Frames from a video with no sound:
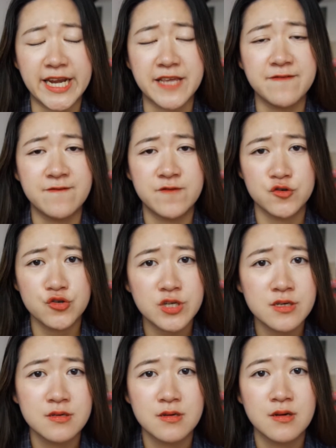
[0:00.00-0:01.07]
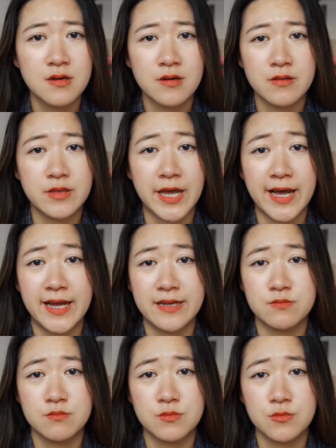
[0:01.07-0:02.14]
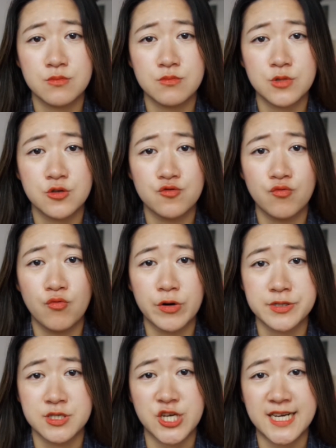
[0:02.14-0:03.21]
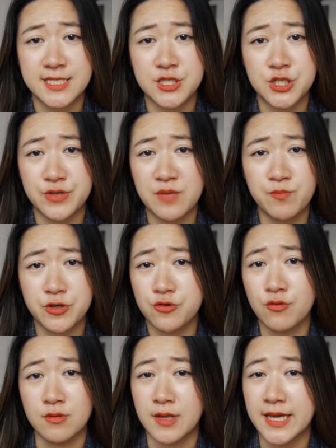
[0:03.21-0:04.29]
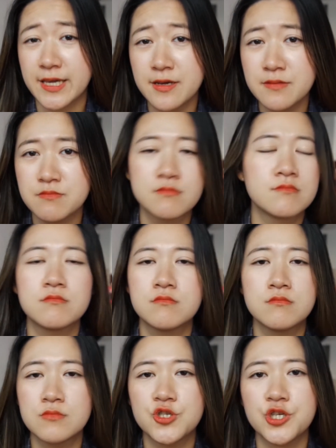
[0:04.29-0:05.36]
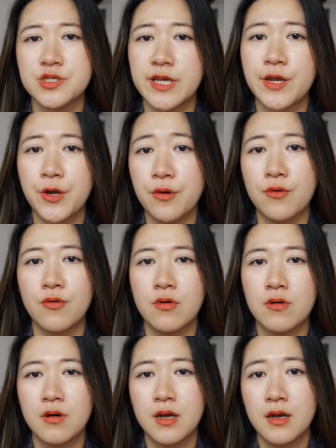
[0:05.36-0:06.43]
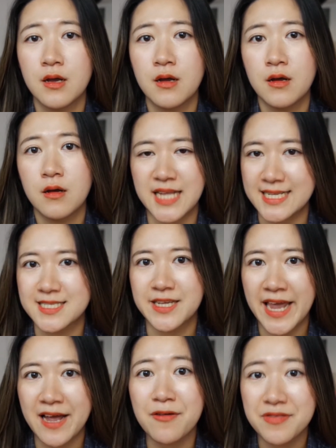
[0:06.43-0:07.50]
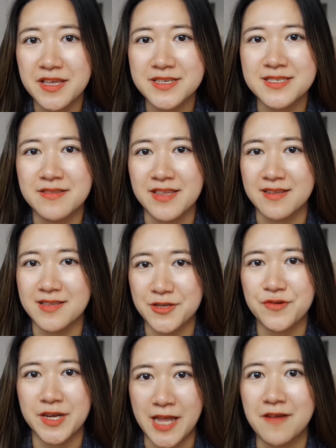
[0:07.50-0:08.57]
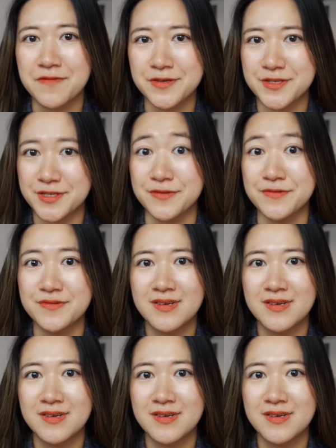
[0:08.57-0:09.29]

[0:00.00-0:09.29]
any food that you were suggested to eat but you don't like it, just say no. That's the healthiest thing that you can ever do,